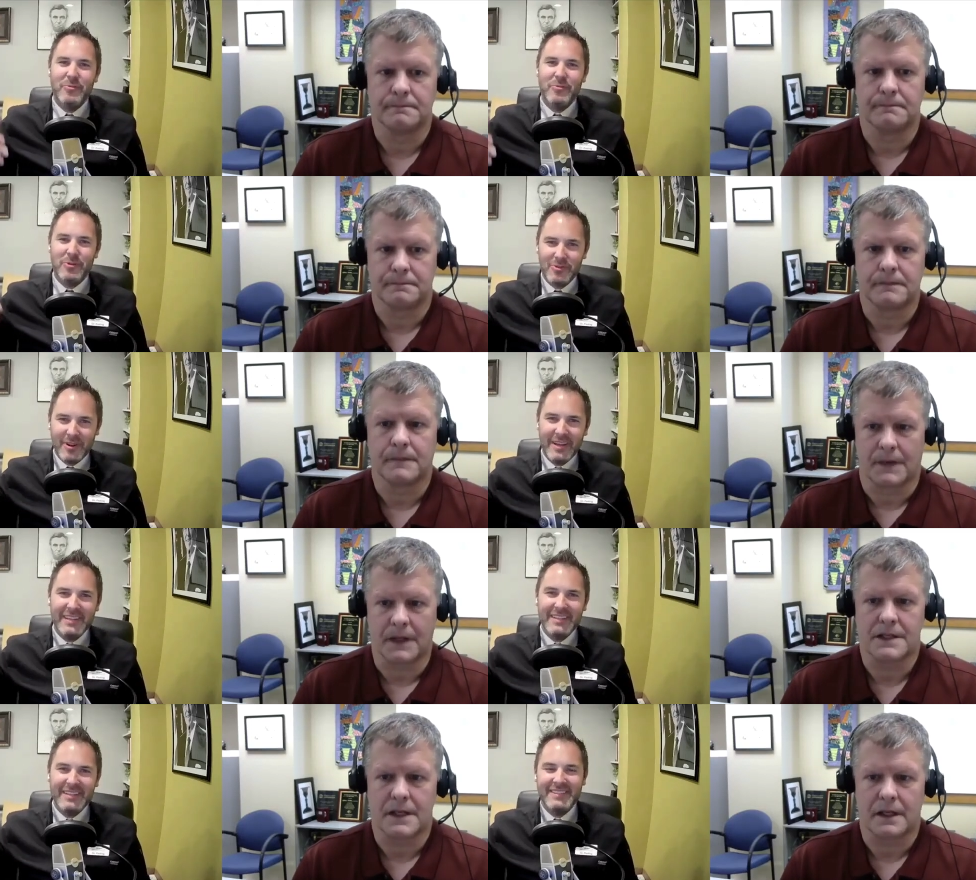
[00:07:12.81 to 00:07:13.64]
Speaker 1: we're
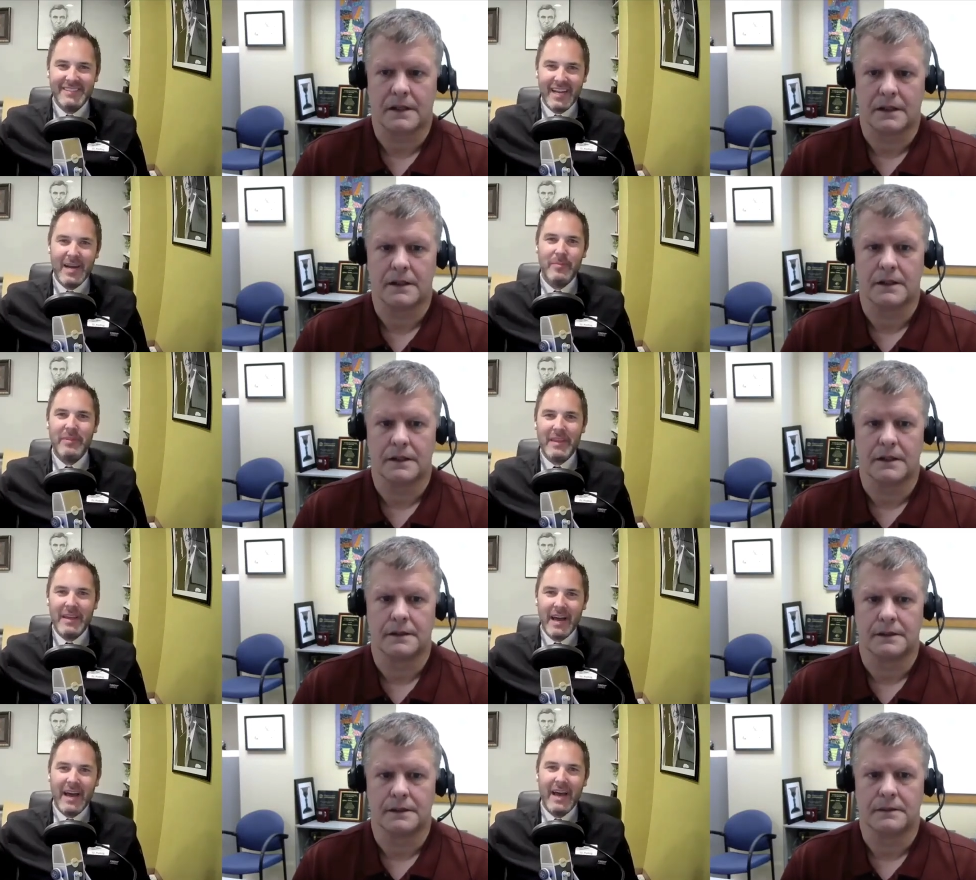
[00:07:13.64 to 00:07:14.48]
trying to stop
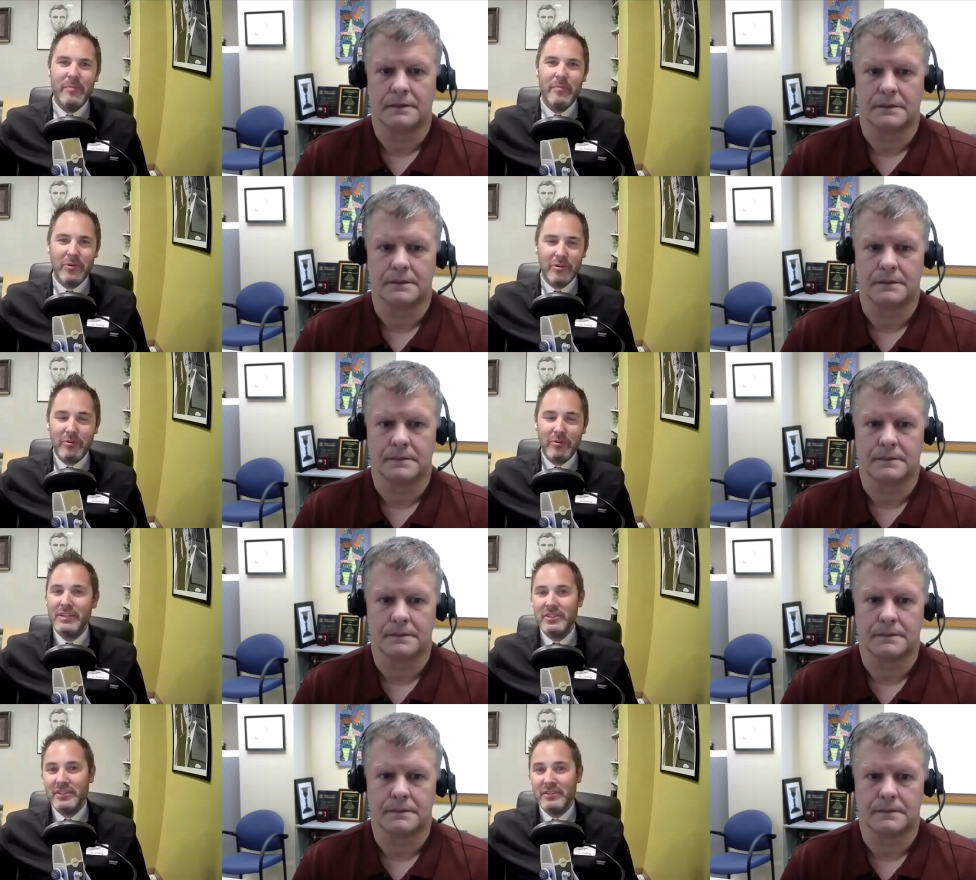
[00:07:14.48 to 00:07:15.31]
the eye
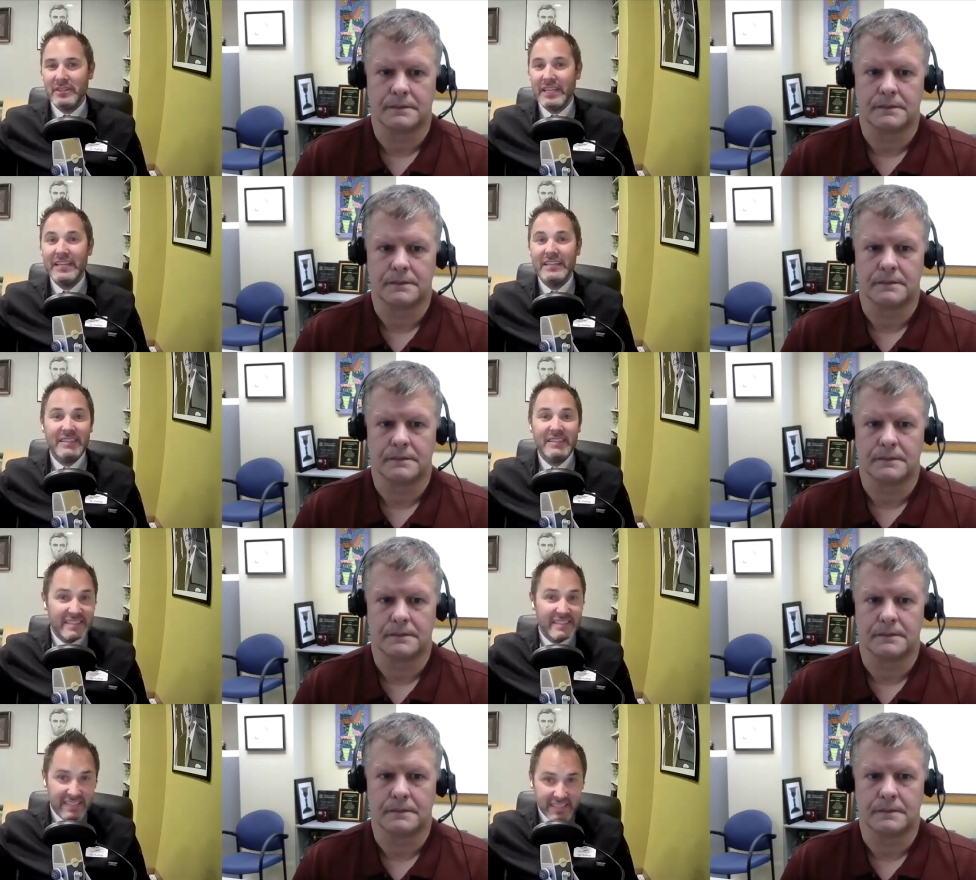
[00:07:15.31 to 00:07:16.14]
progression leading to
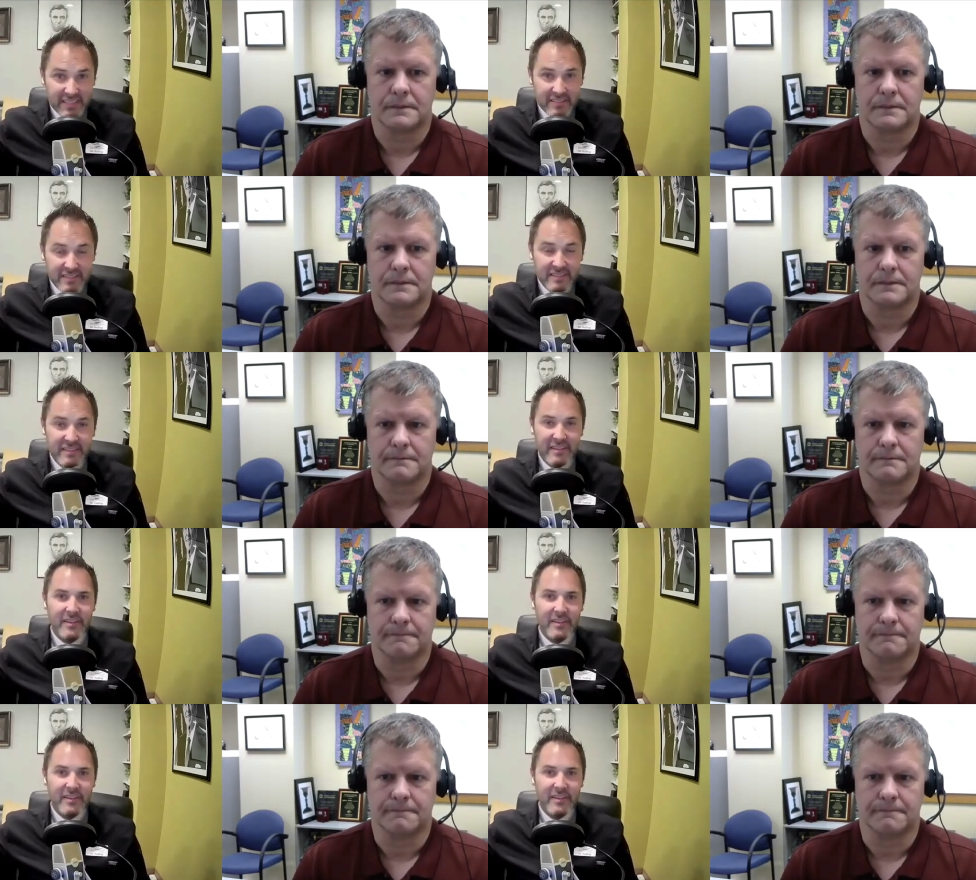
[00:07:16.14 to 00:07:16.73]
disease,